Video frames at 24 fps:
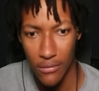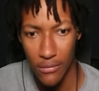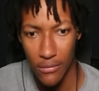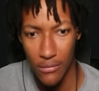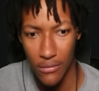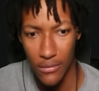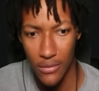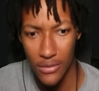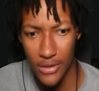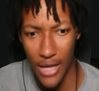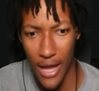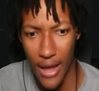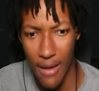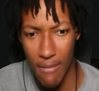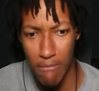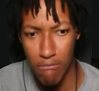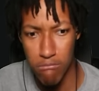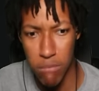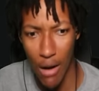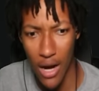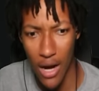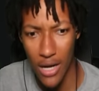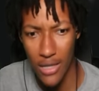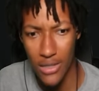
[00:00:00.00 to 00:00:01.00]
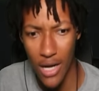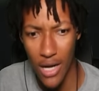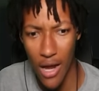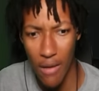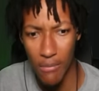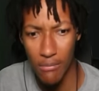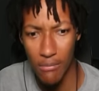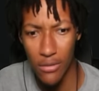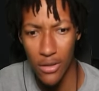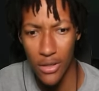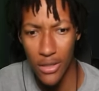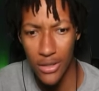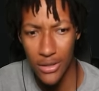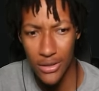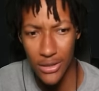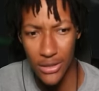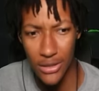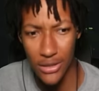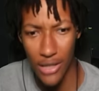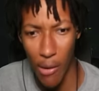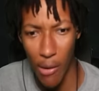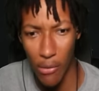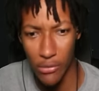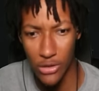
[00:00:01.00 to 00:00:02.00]
This game bugged up. Look at this.
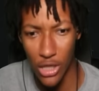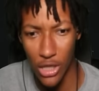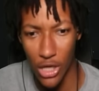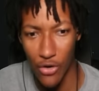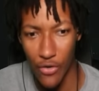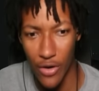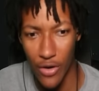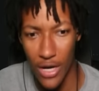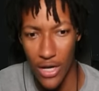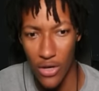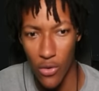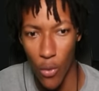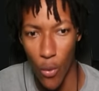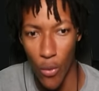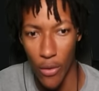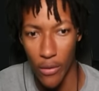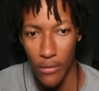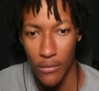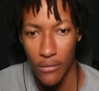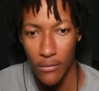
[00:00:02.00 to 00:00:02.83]
That was the green door.